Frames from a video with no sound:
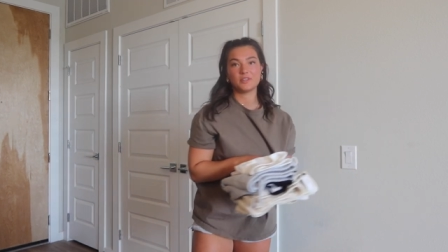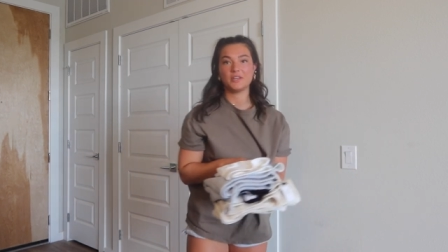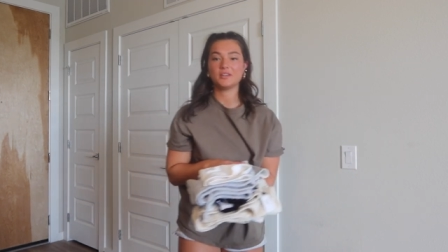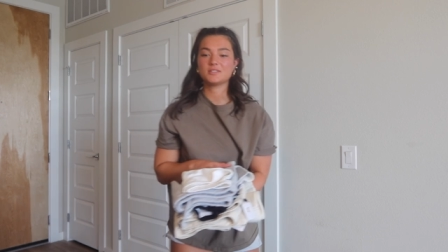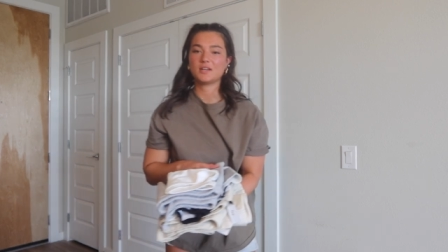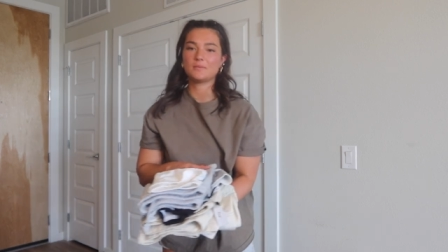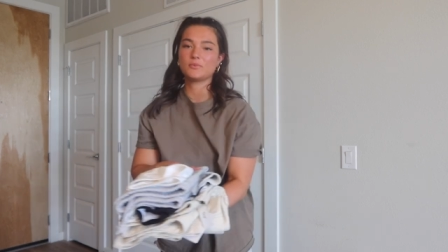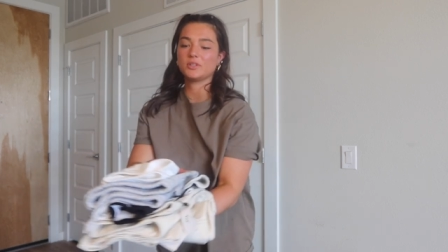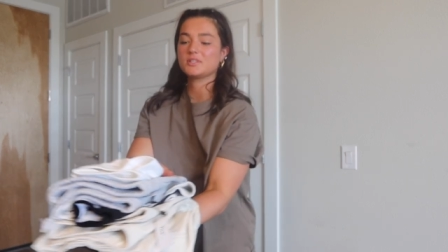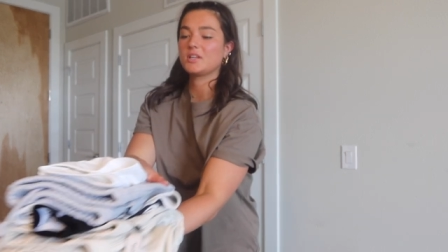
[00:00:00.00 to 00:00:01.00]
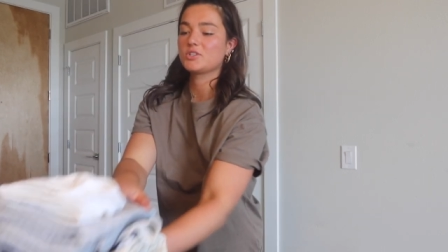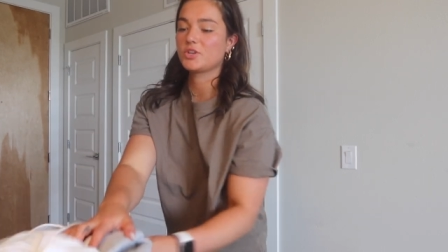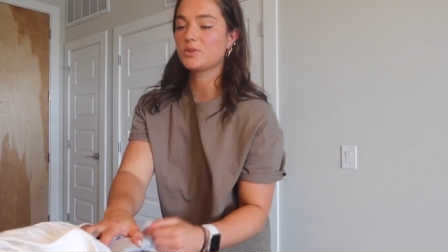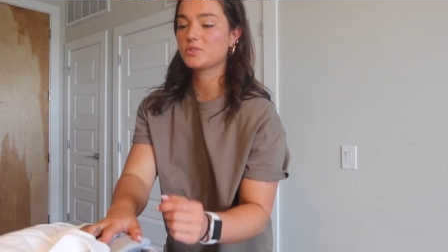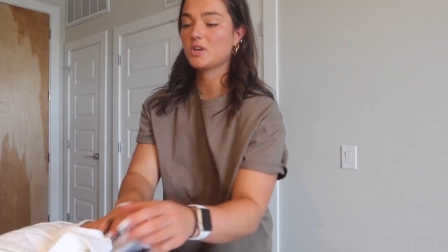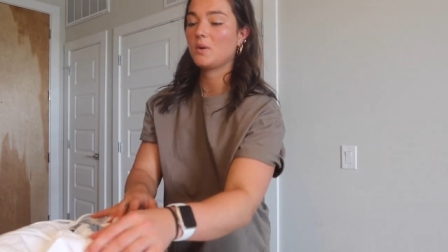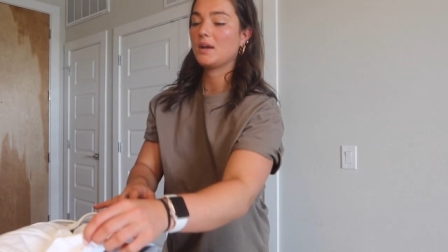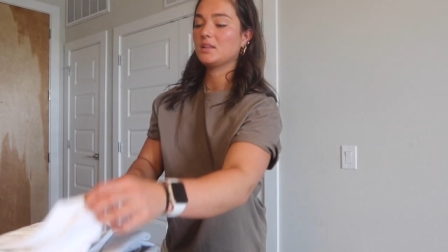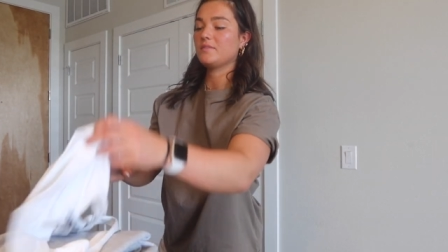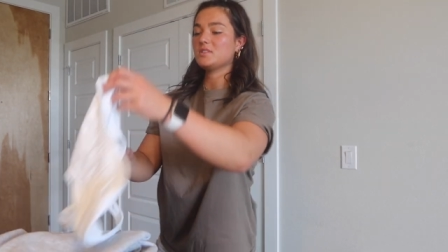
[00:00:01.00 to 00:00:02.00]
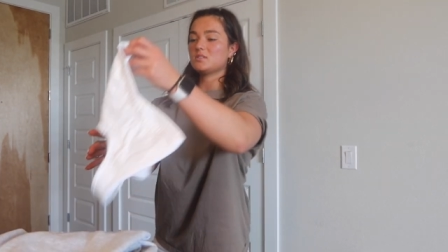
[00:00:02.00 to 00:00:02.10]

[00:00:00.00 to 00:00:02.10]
things that I'm really excited to show you. So I love these